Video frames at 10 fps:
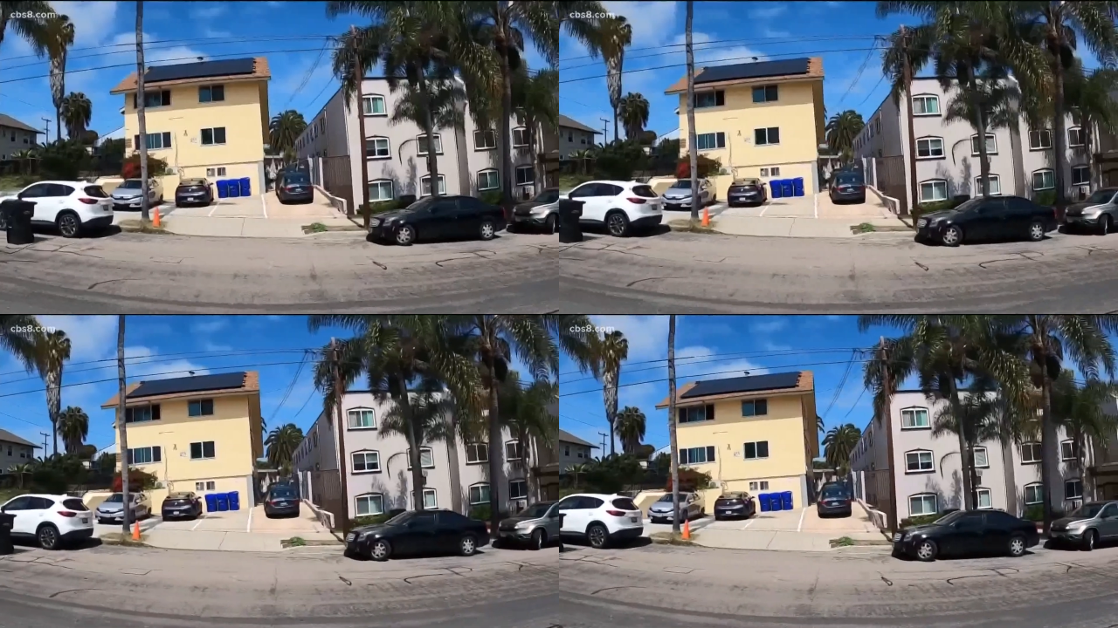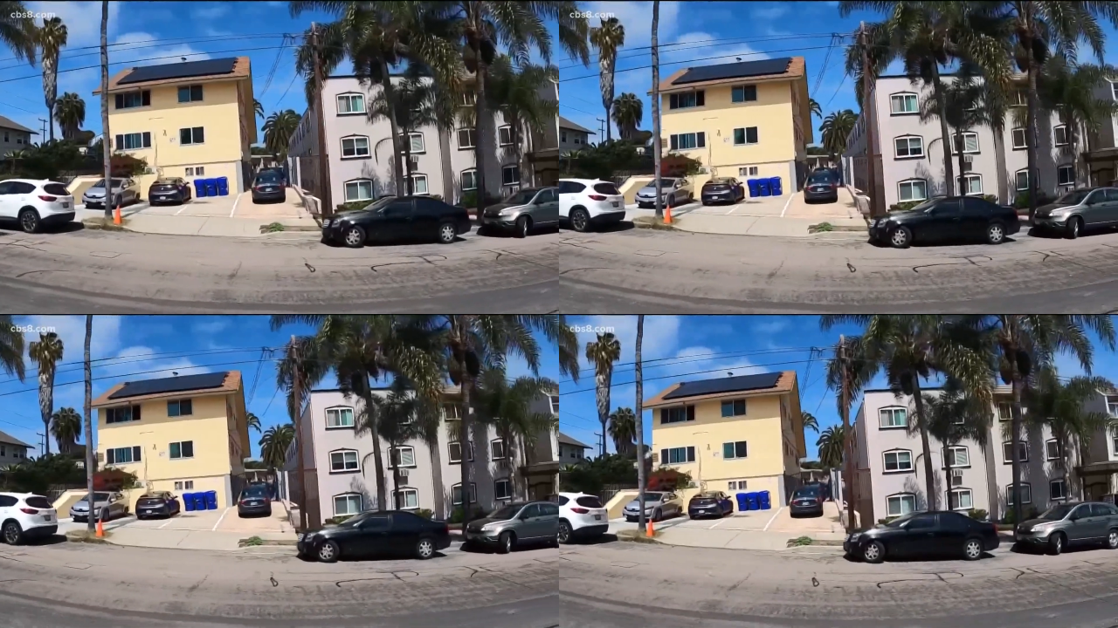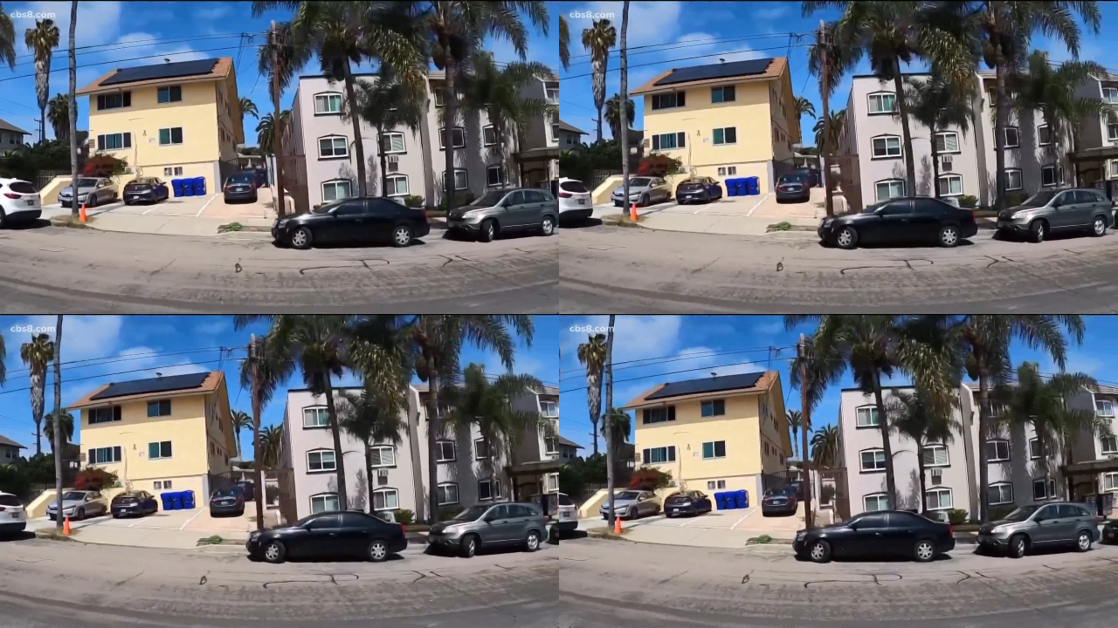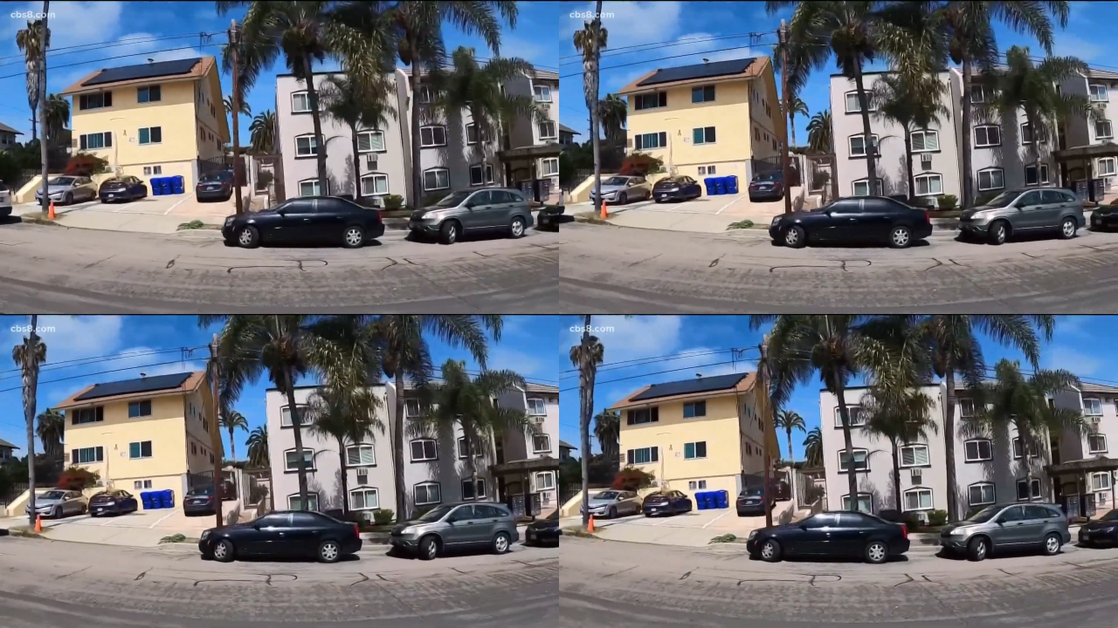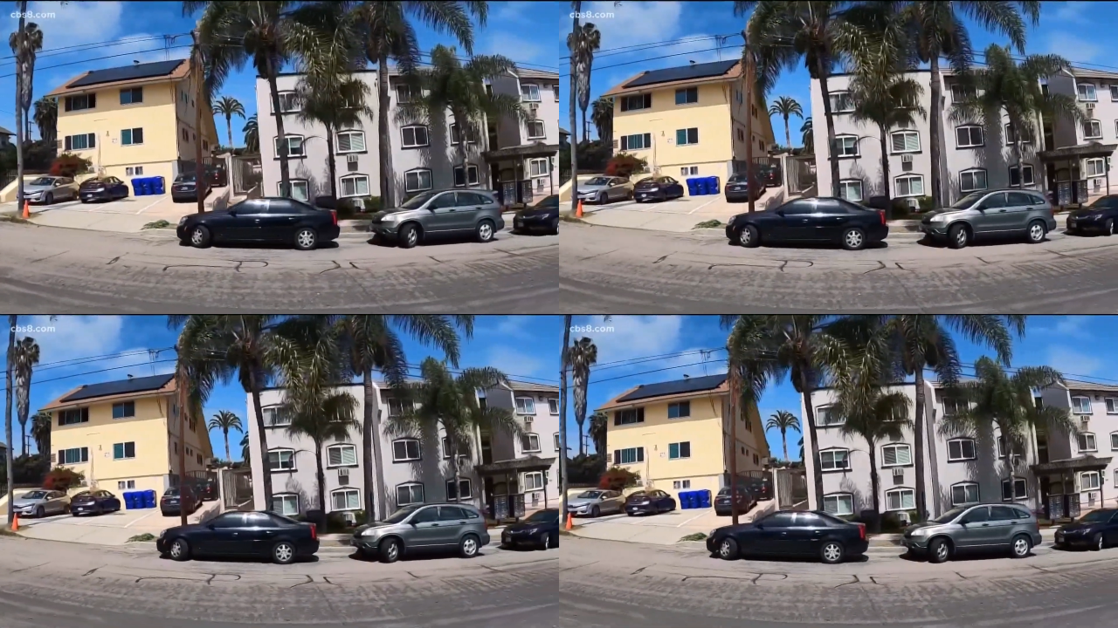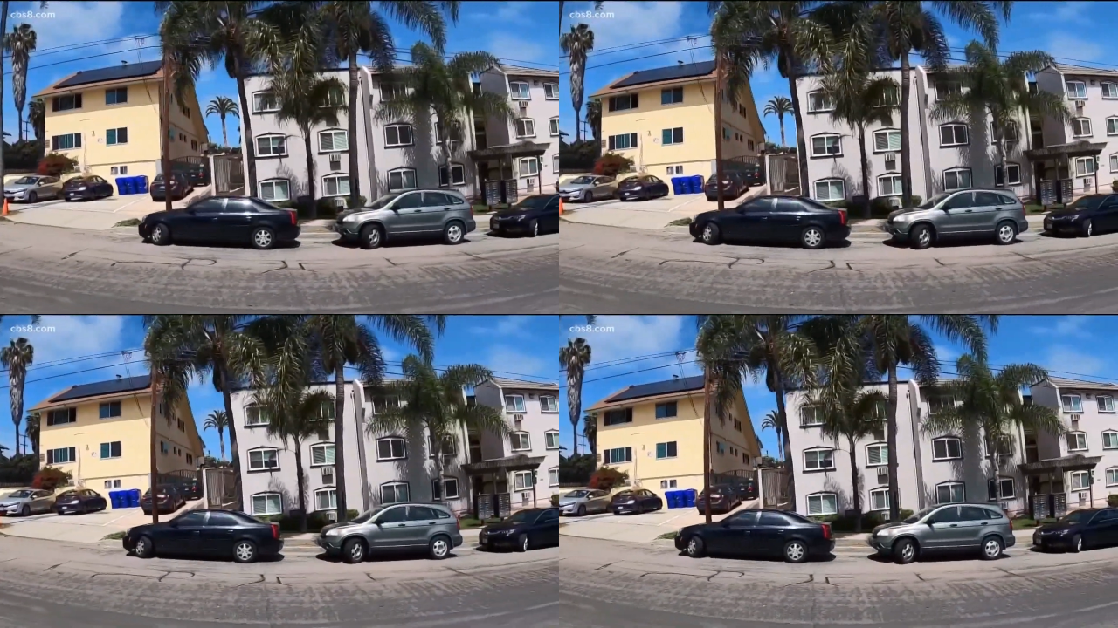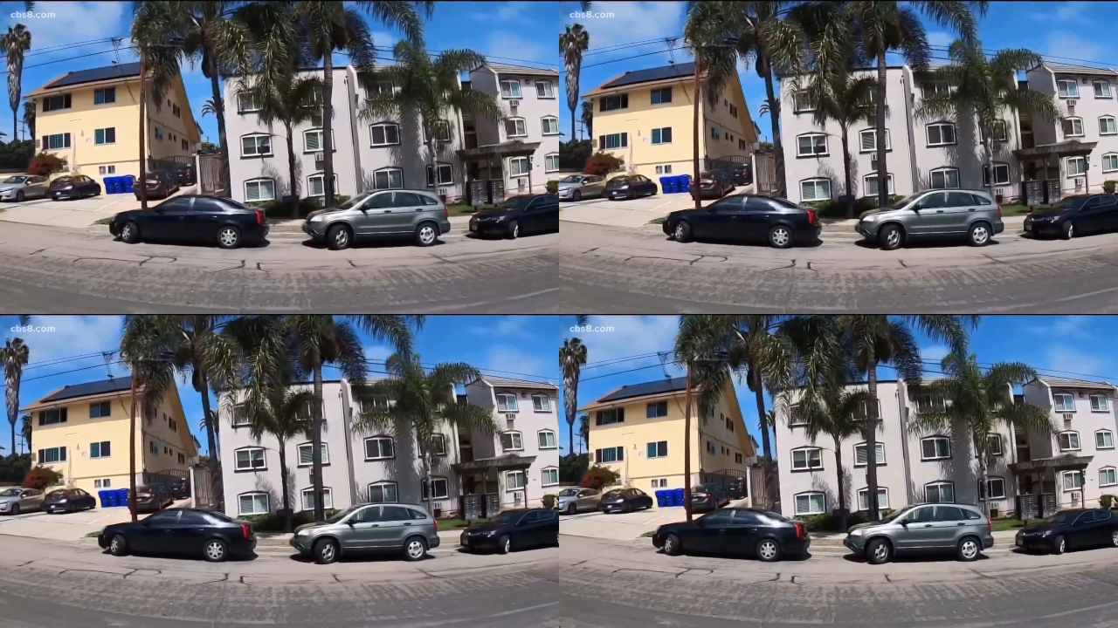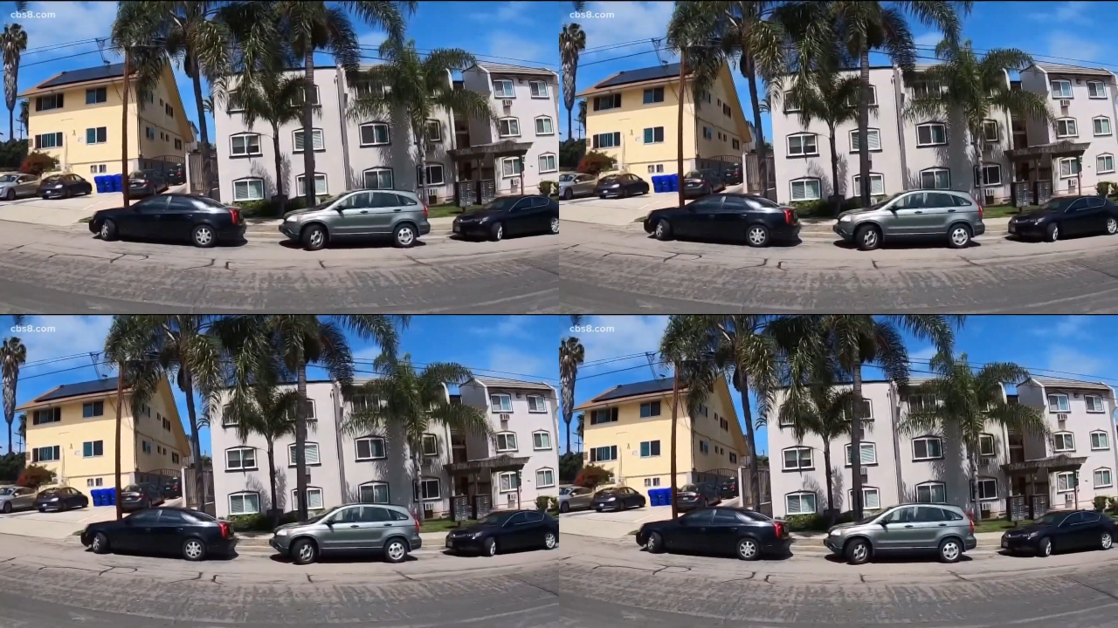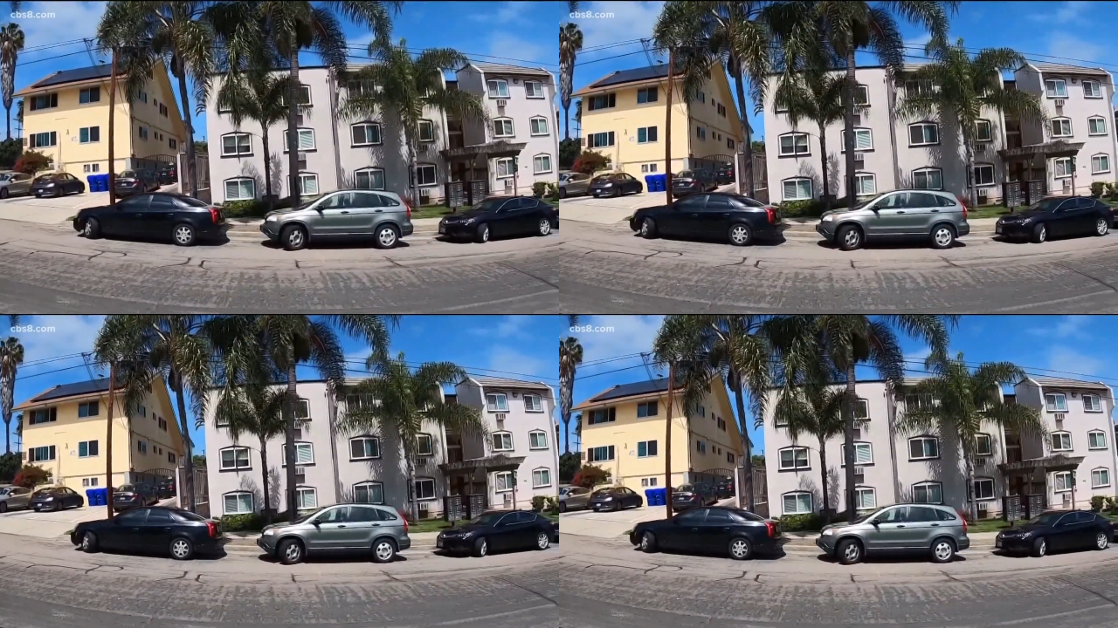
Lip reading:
[unreadable: no face in view]